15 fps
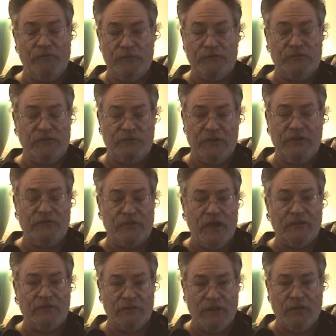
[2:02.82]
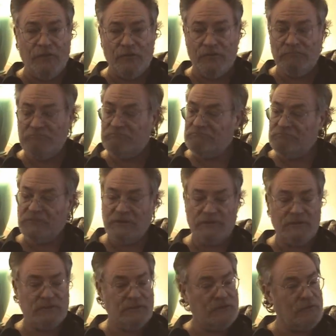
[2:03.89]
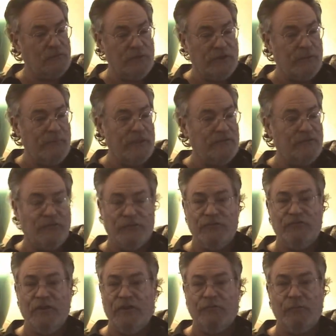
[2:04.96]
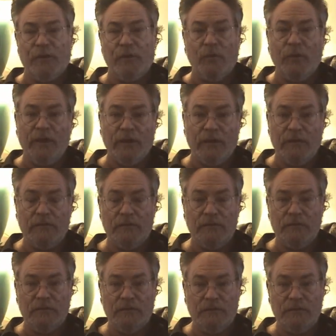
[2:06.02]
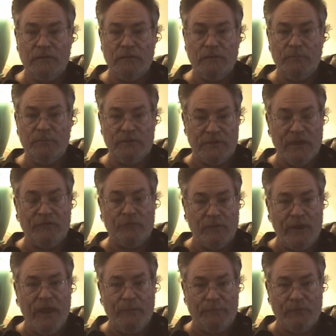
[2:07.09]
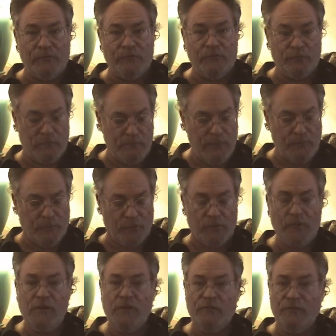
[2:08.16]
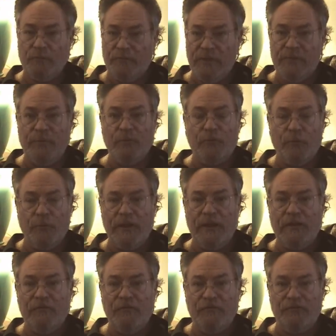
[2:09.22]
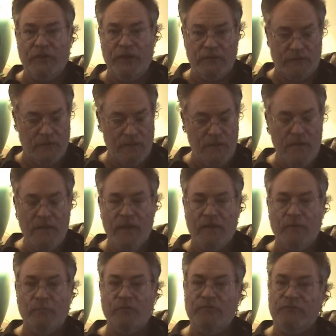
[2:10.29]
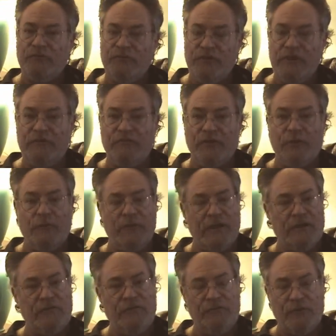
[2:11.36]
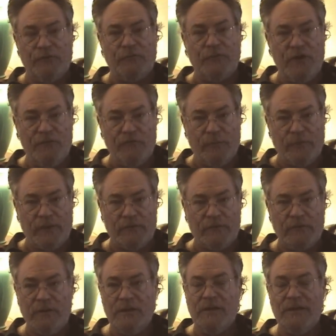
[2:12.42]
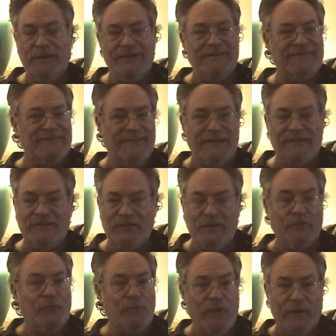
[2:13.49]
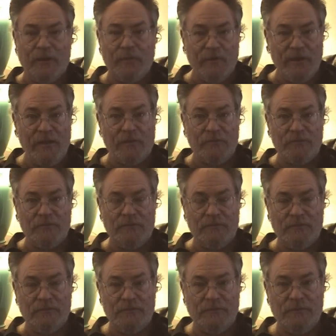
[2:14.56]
all the 50 states got together, we could make this thing change right away. But that's what happens. Remember, the people created the state, and it was the states that created the federal government. It is not the other way around.